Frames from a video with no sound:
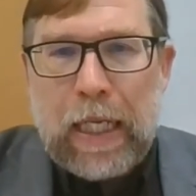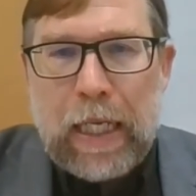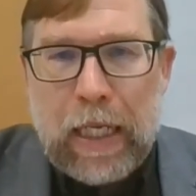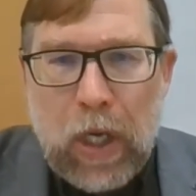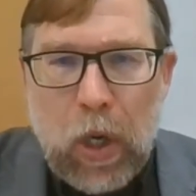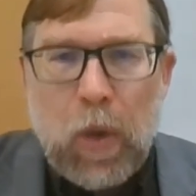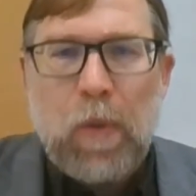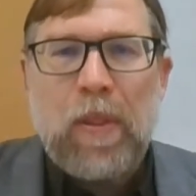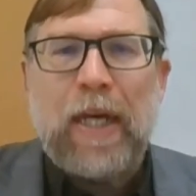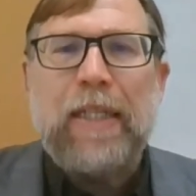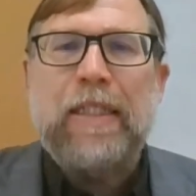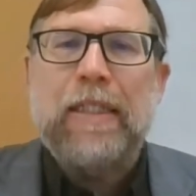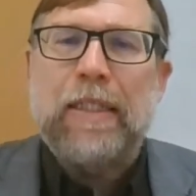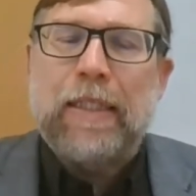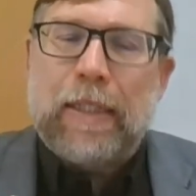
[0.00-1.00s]
no,
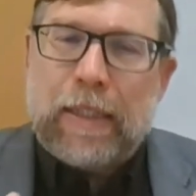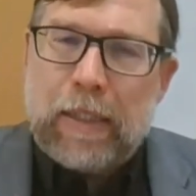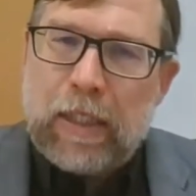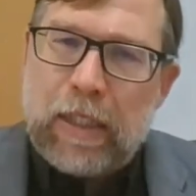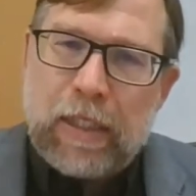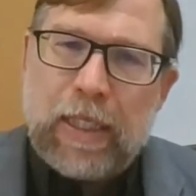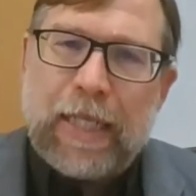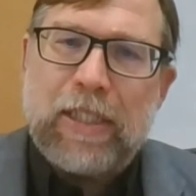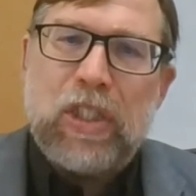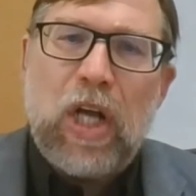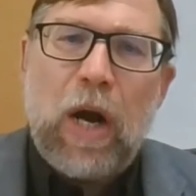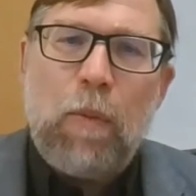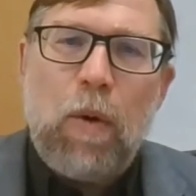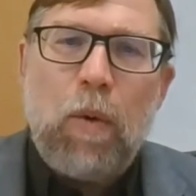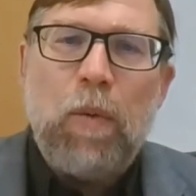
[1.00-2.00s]
that's
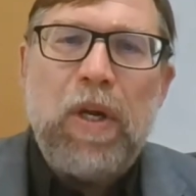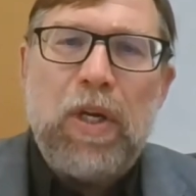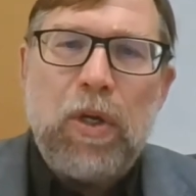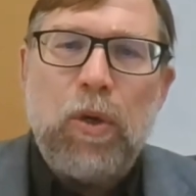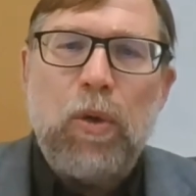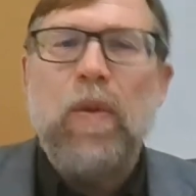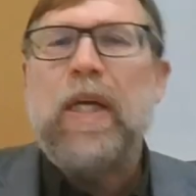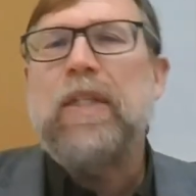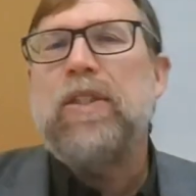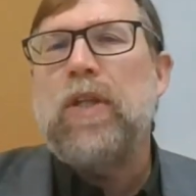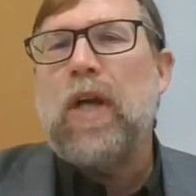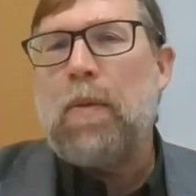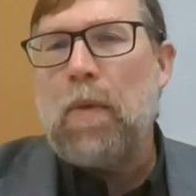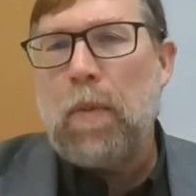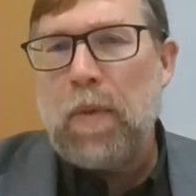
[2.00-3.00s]
not what we do. That's
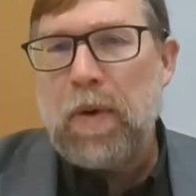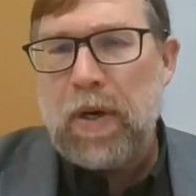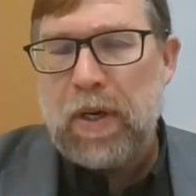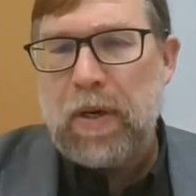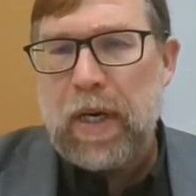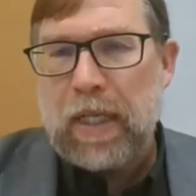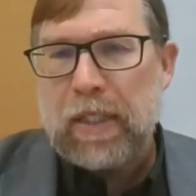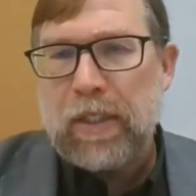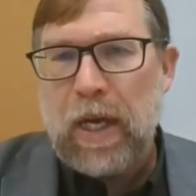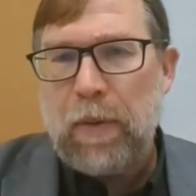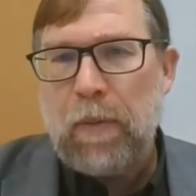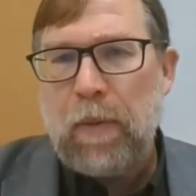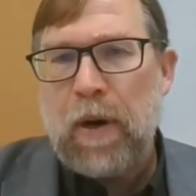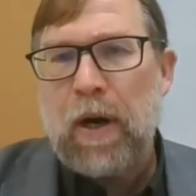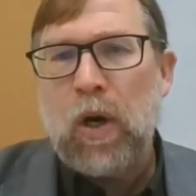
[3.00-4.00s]
not
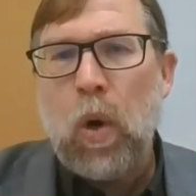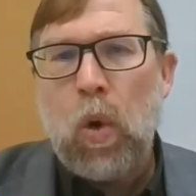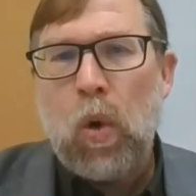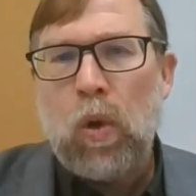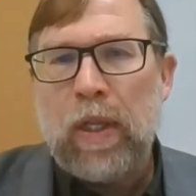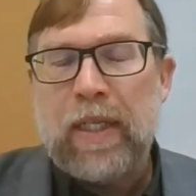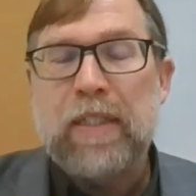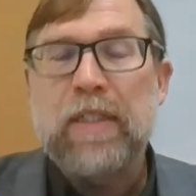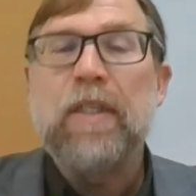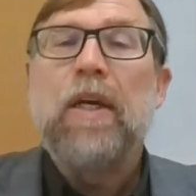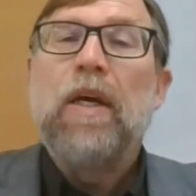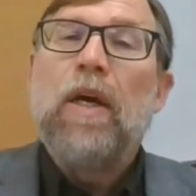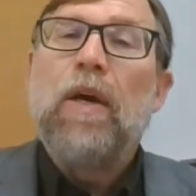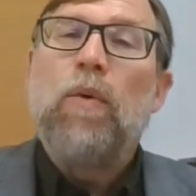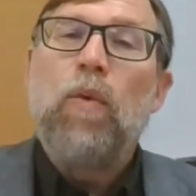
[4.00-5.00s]
what our goal is.
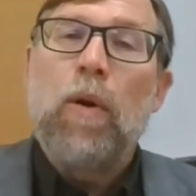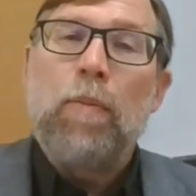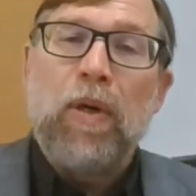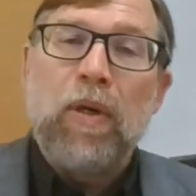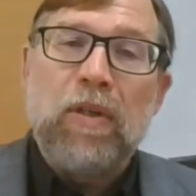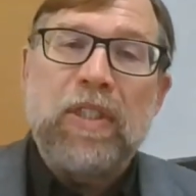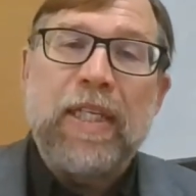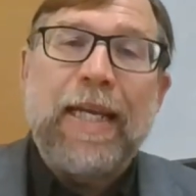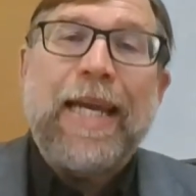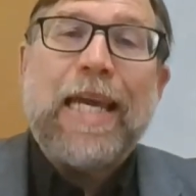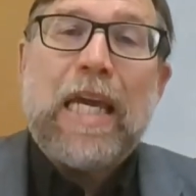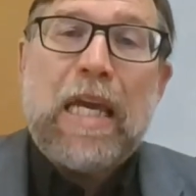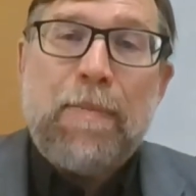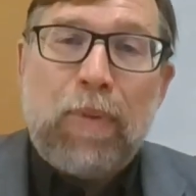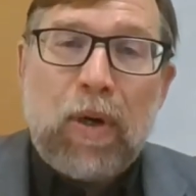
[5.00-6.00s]
We're producing
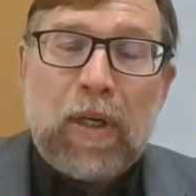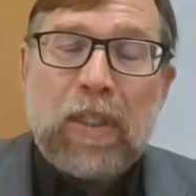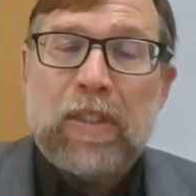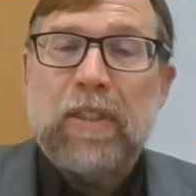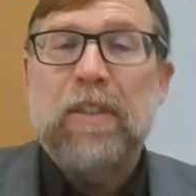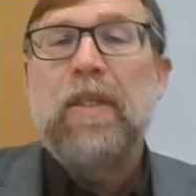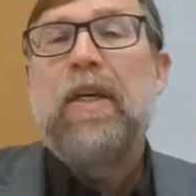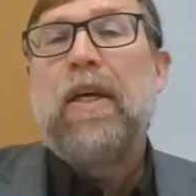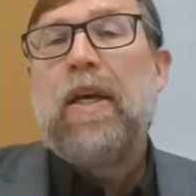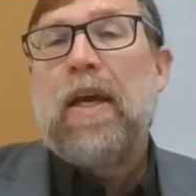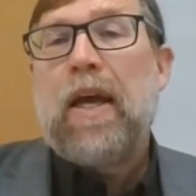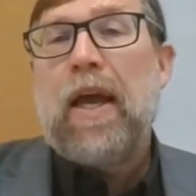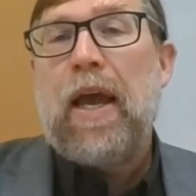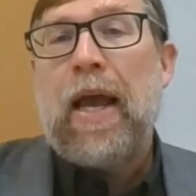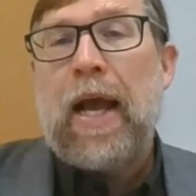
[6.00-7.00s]
ebooks,
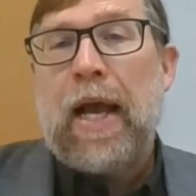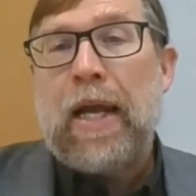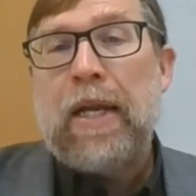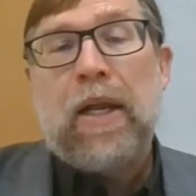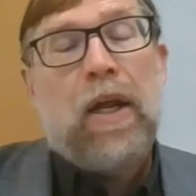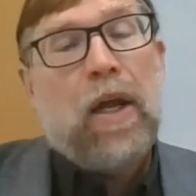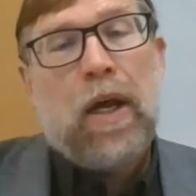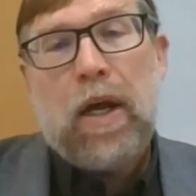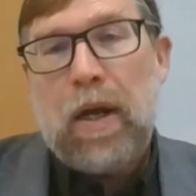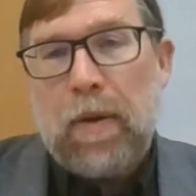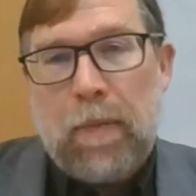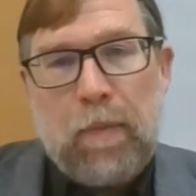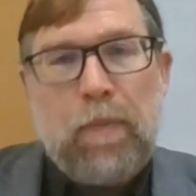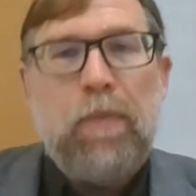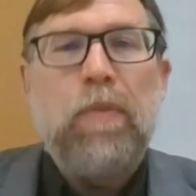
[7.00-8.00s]
and
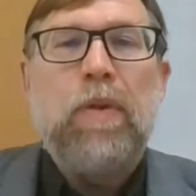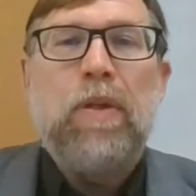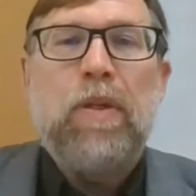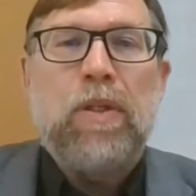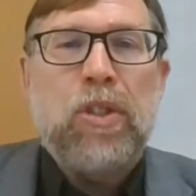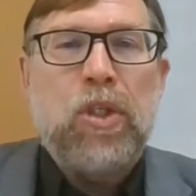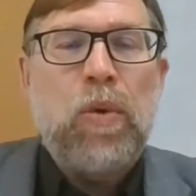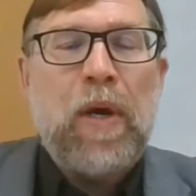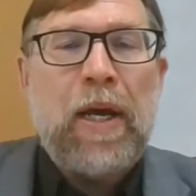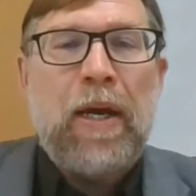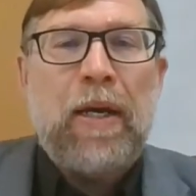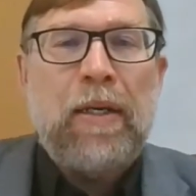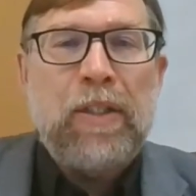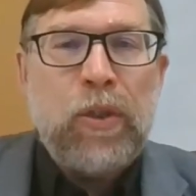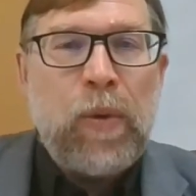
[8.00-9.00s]
doing
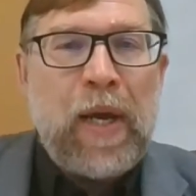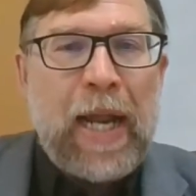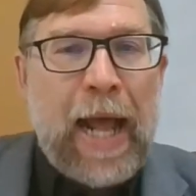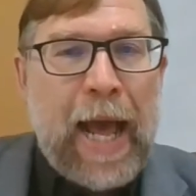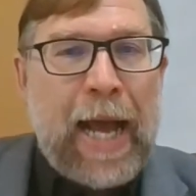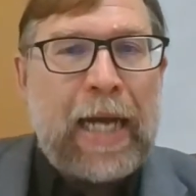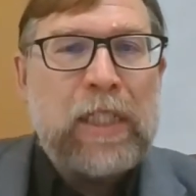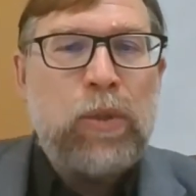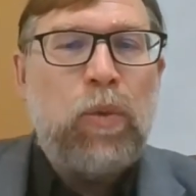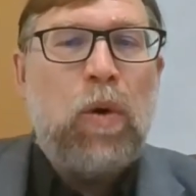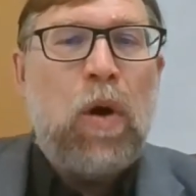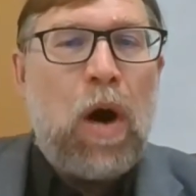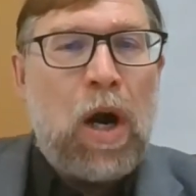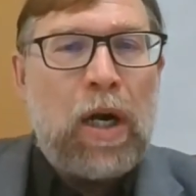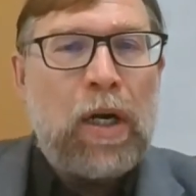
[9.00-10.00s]
an
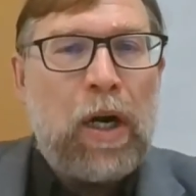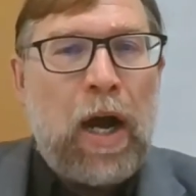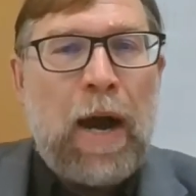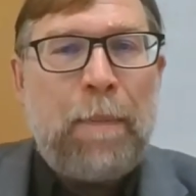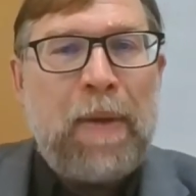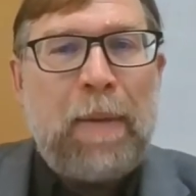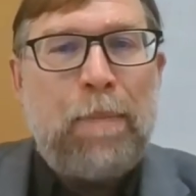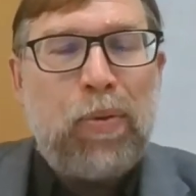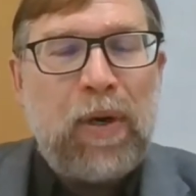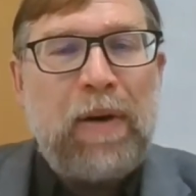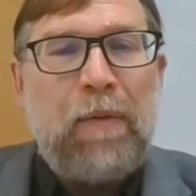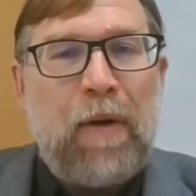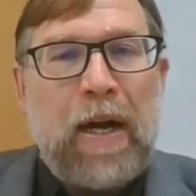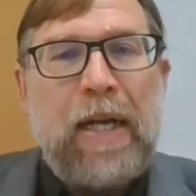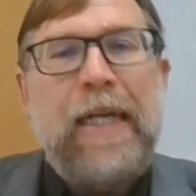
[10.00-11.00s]
actual hard copy
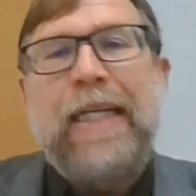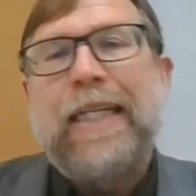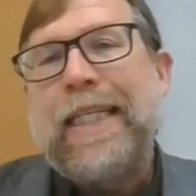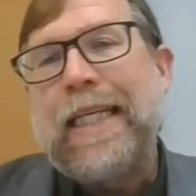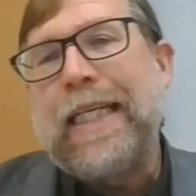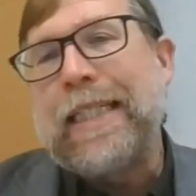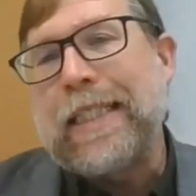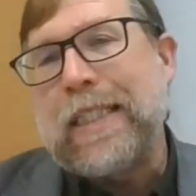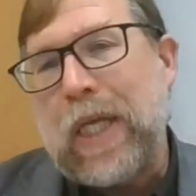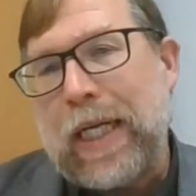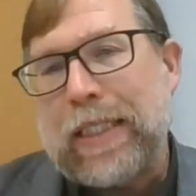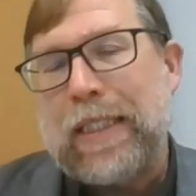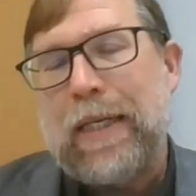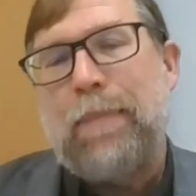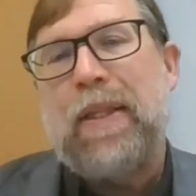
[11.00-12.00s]
print run is
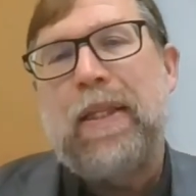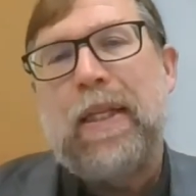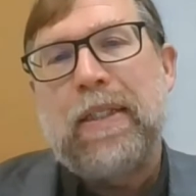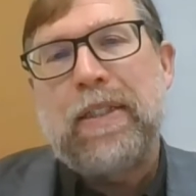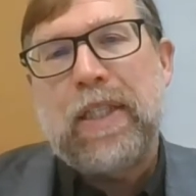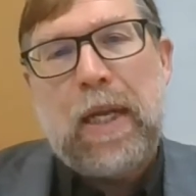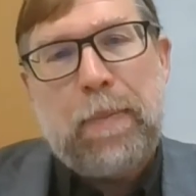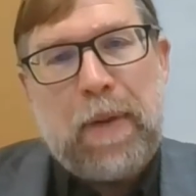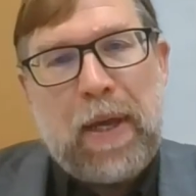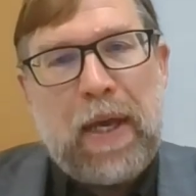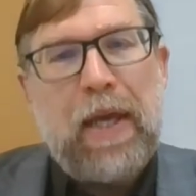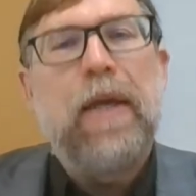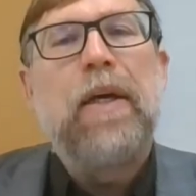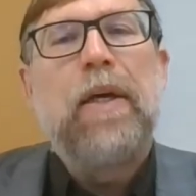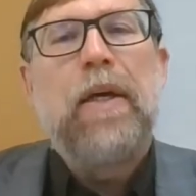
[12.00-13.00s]
not something that's going to
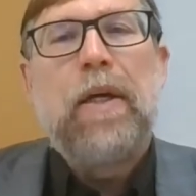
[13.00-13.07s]
be